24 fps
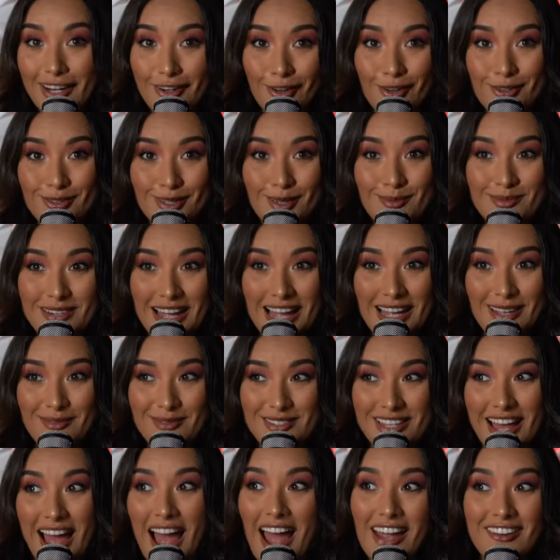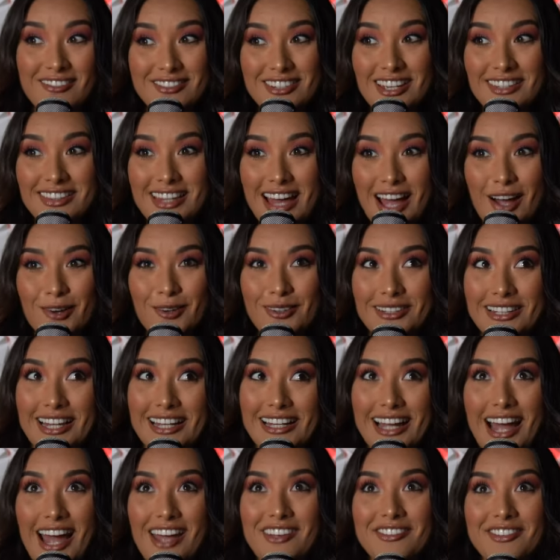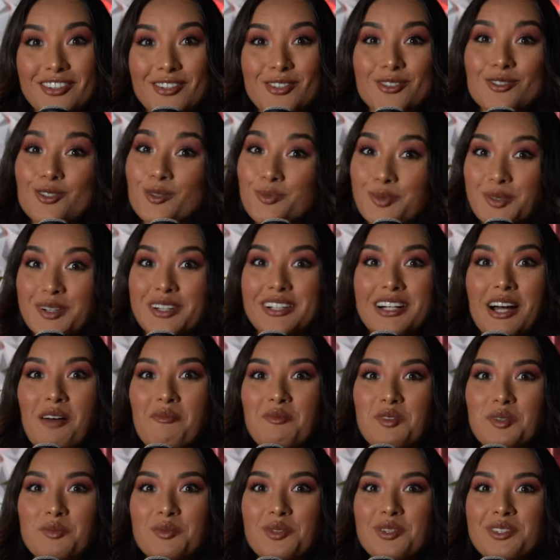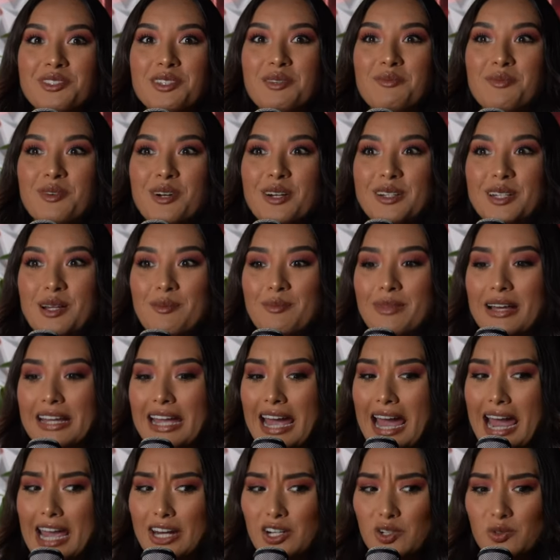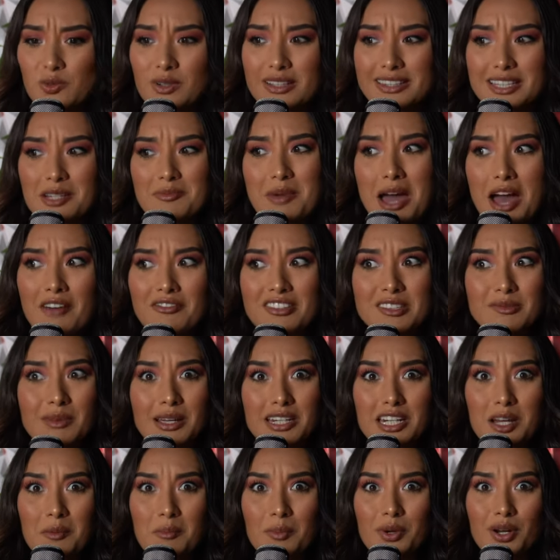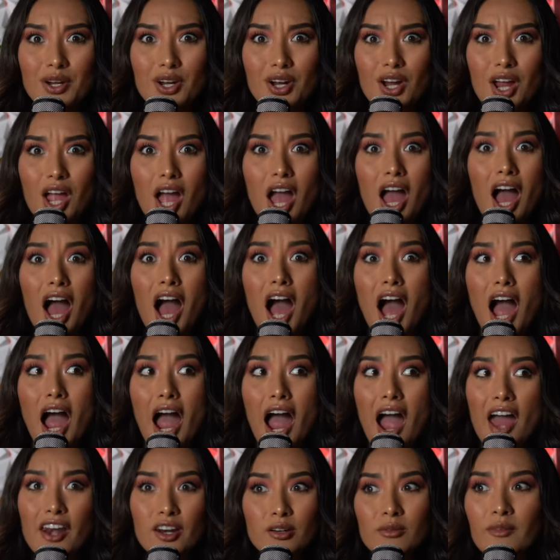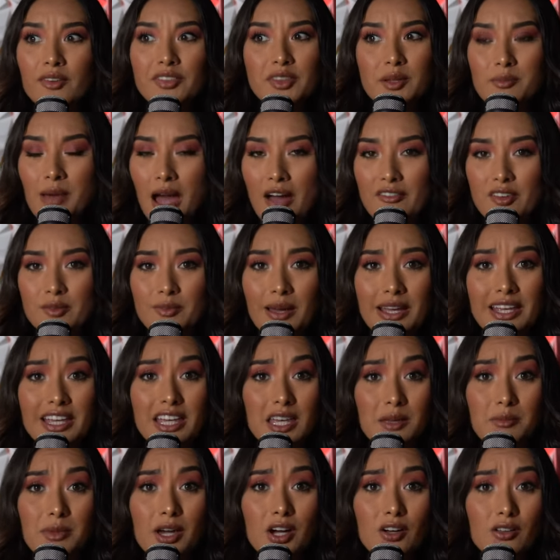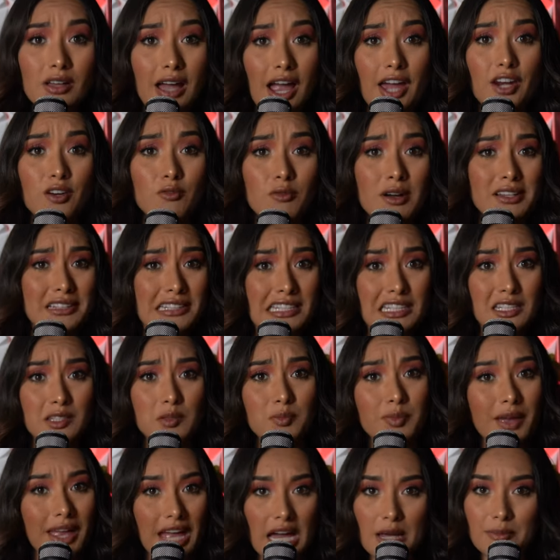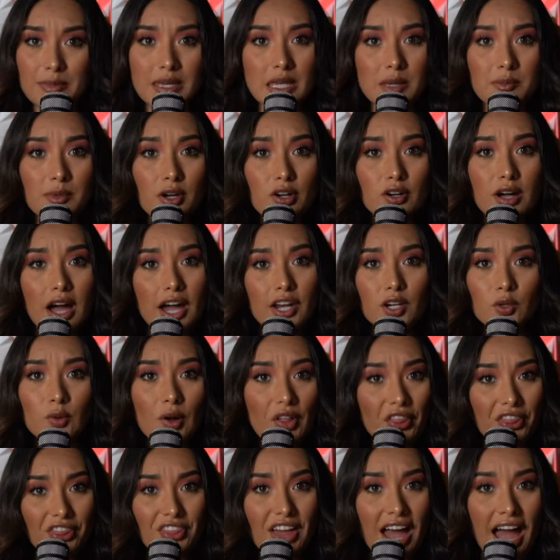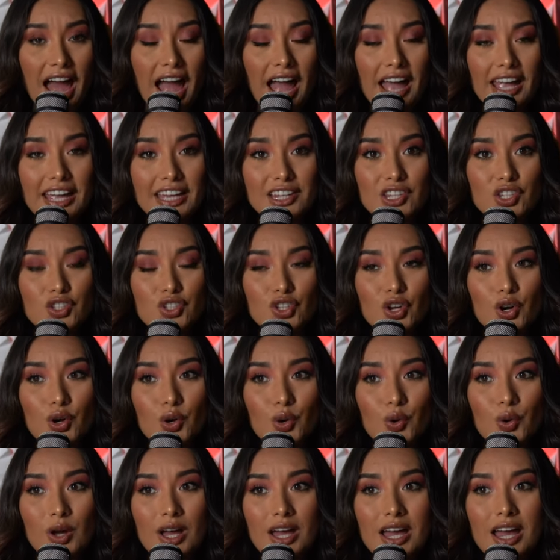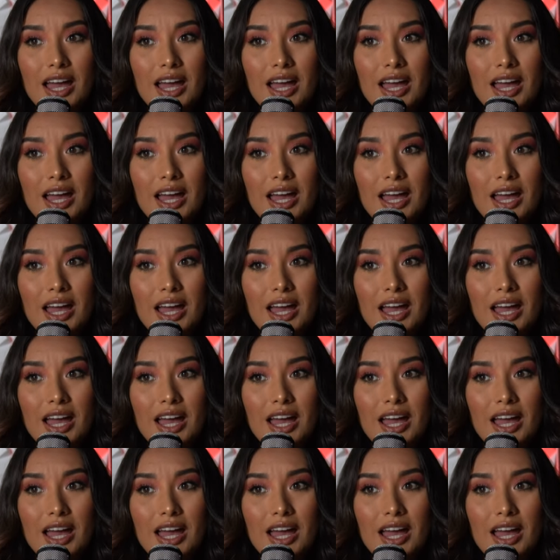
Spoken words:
know sometimes I've done that when like I feel super uncomfortable somewhere and I'm like, I don't want them having my number. I don't want them having my email. I don't want spam email. I don't want that. And so